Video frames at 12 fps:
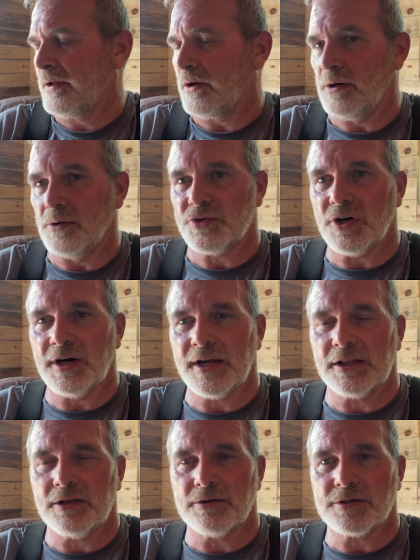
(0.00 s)
I'll try and
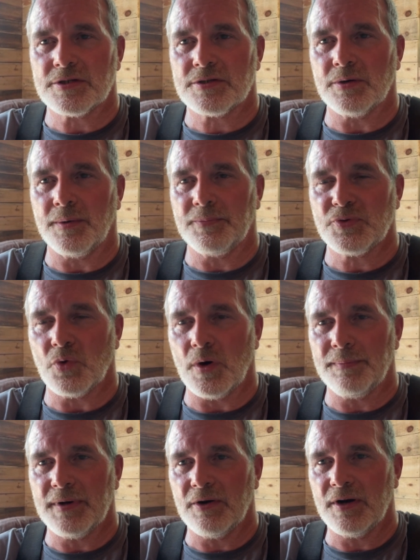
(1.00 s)
get those
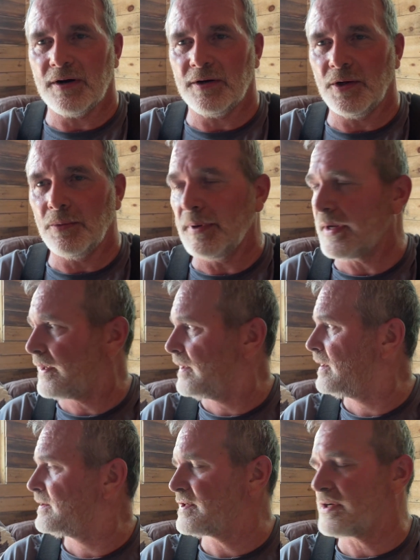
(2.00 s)
swapped out here in a little bit.
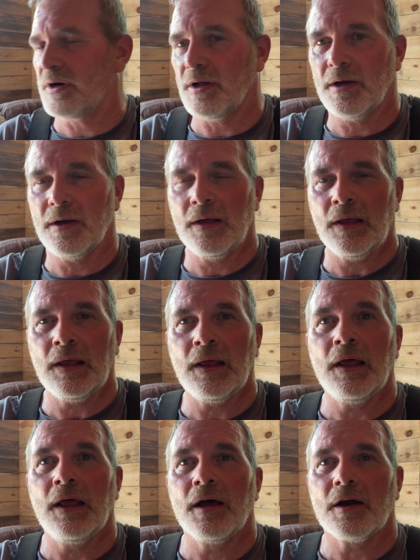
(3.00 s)
Just got
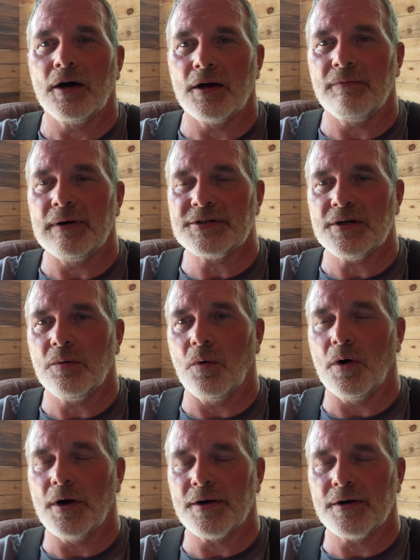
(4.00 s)
a bunch of
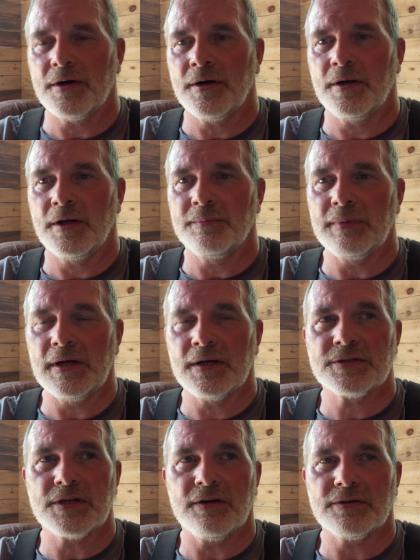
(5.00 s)
water in me
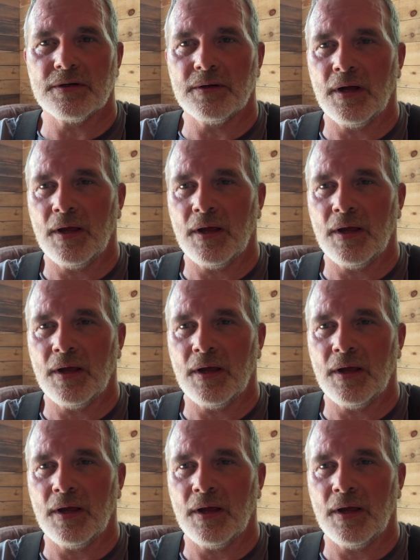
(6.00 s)
and stuff, so